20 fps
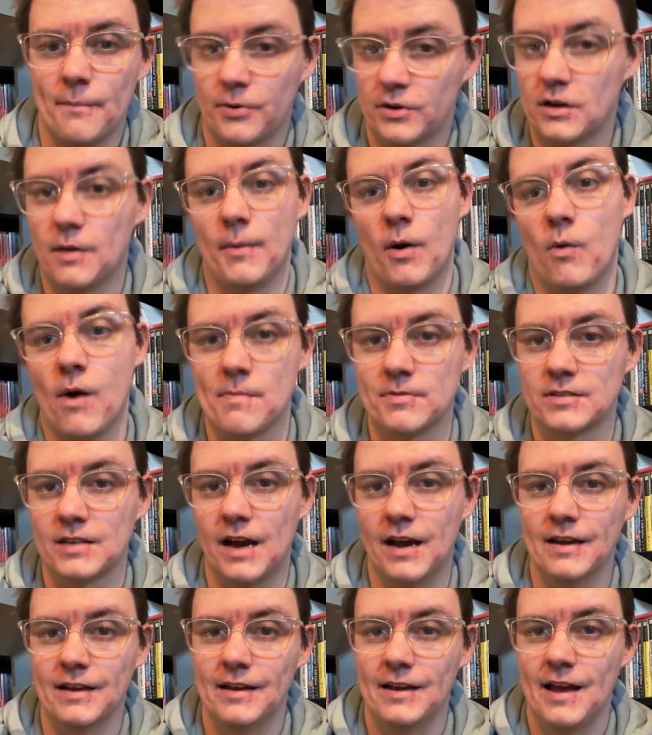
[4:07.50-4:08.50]
putting it on my
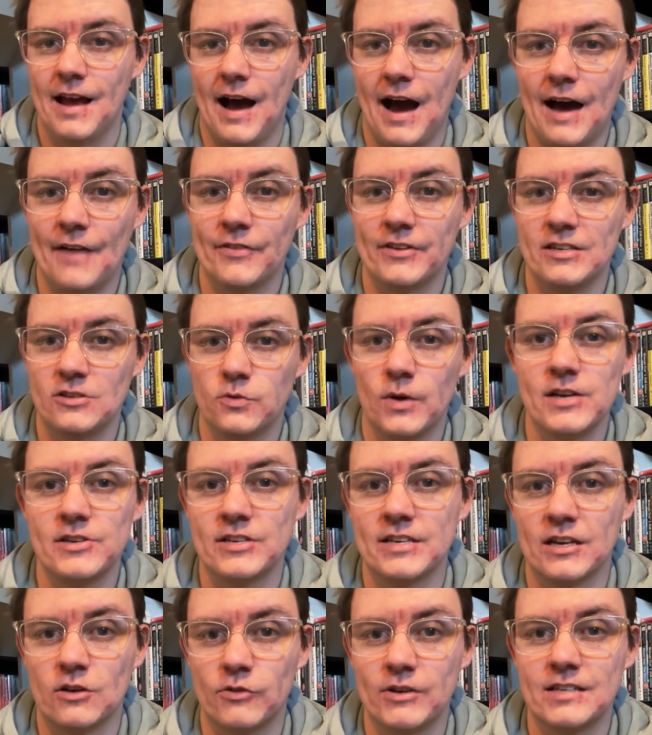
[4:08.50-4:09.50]
website. And these do
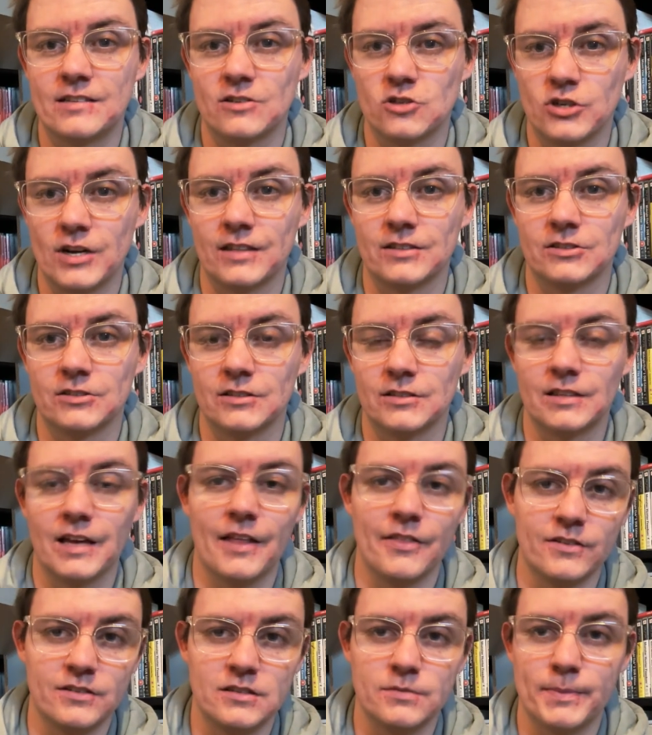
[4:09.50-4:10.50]
actually increase the chances
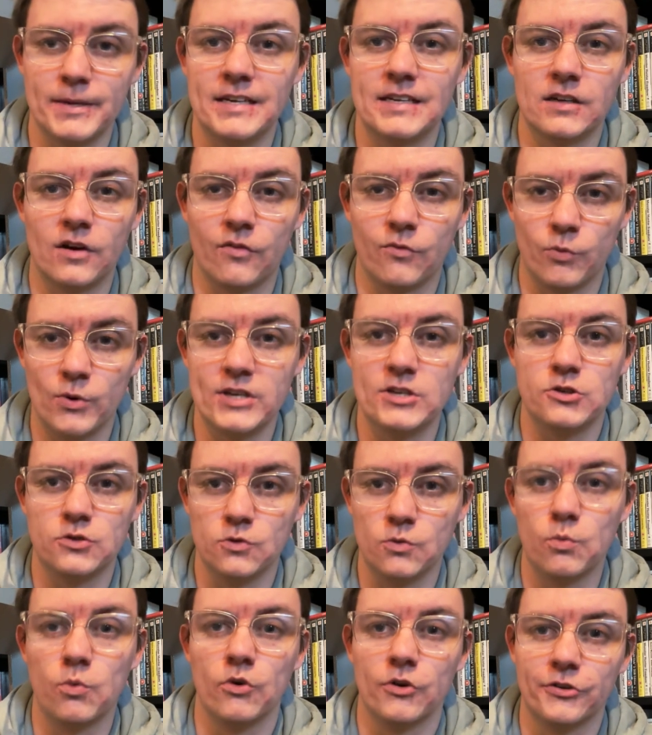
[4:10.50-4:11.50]
and the speed of which you
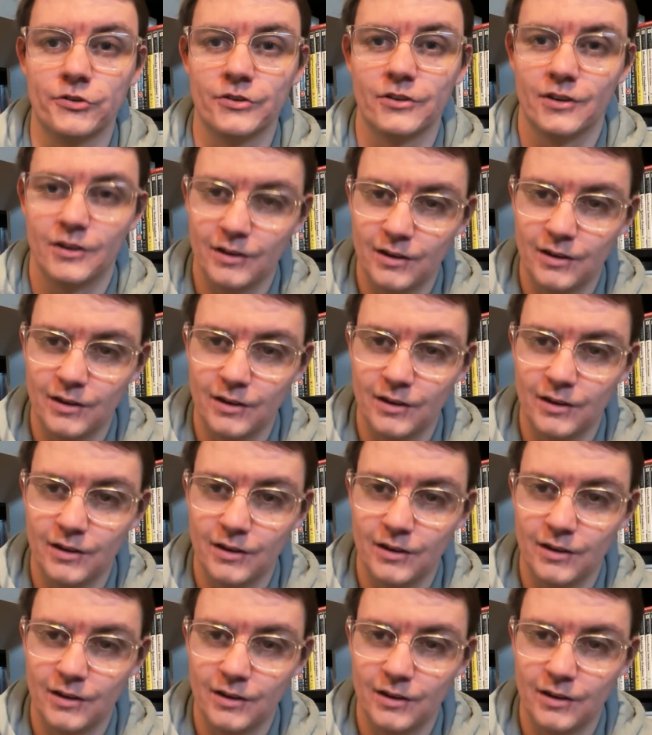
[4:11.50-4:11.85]
would